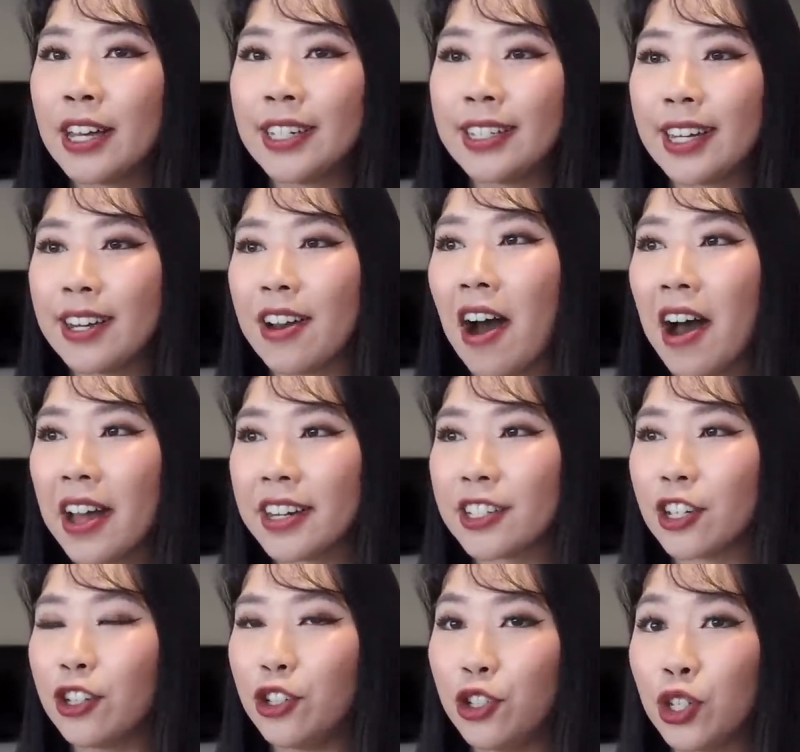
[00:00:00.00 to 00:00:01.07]
did
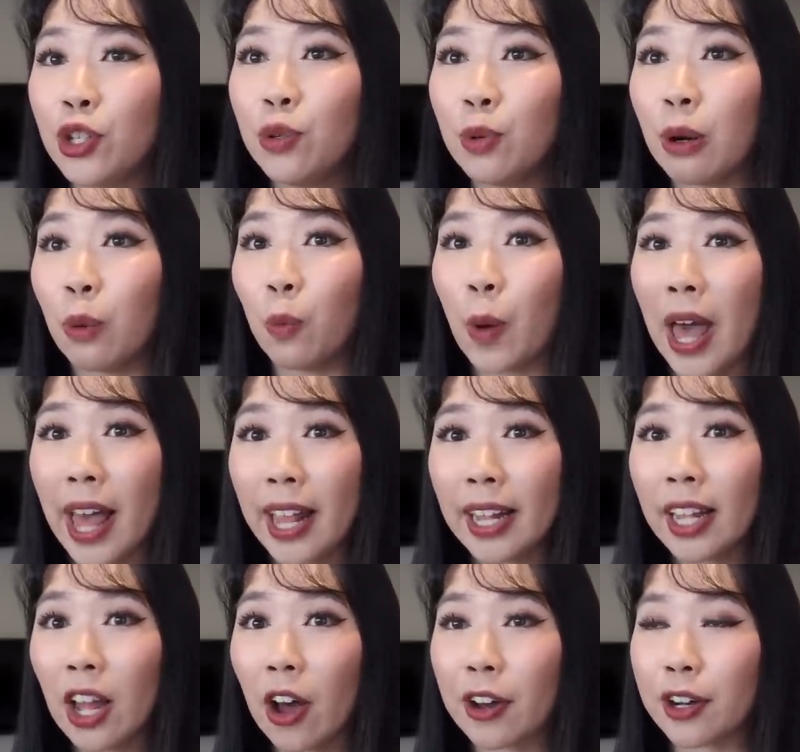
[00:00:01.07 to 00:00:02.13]
not do
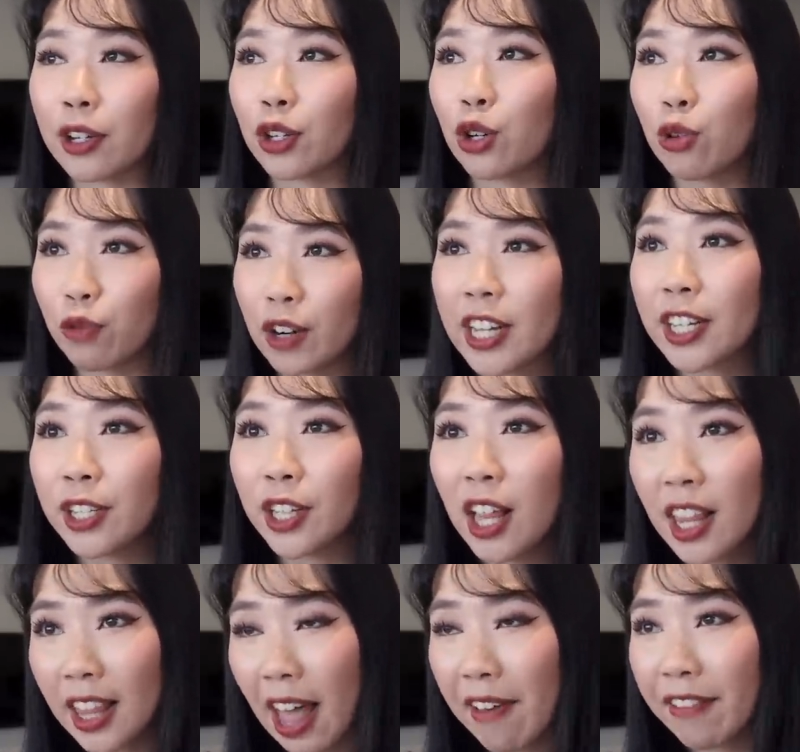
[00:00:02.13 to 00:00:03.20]
well on a
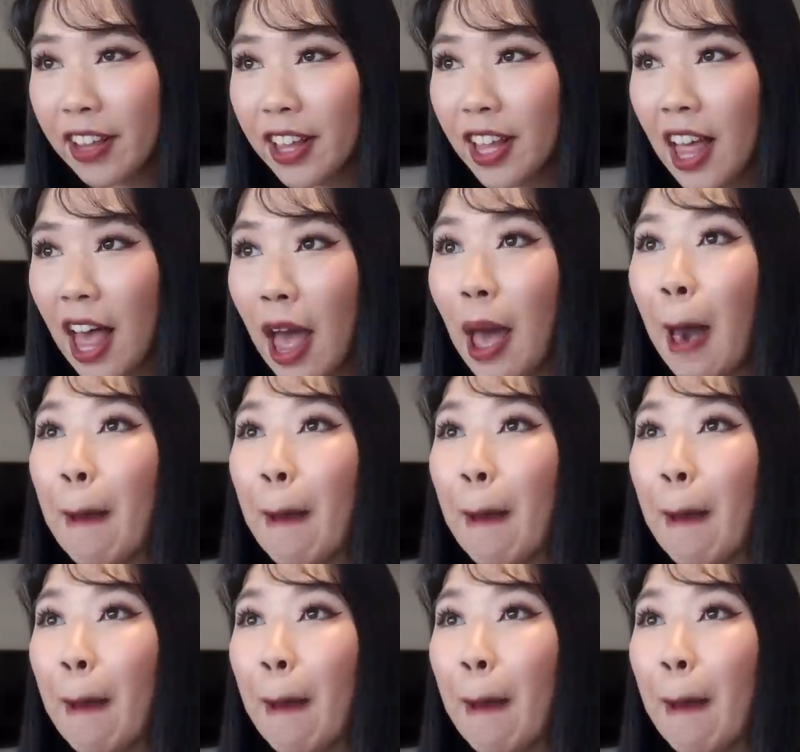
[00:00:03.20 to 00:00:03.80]
critical level